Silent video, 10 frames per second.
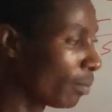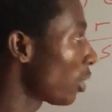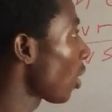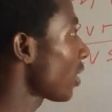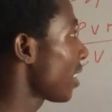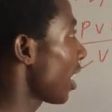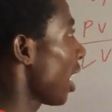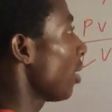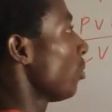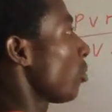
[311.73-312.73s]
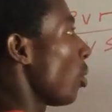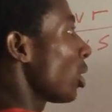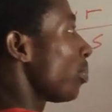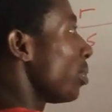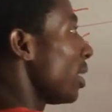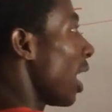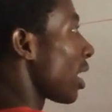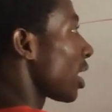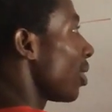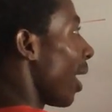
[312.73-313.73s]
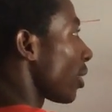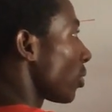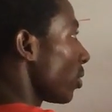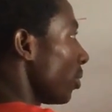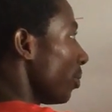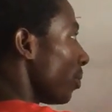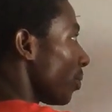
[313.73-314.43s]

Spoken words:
Because it said both P and Q are true,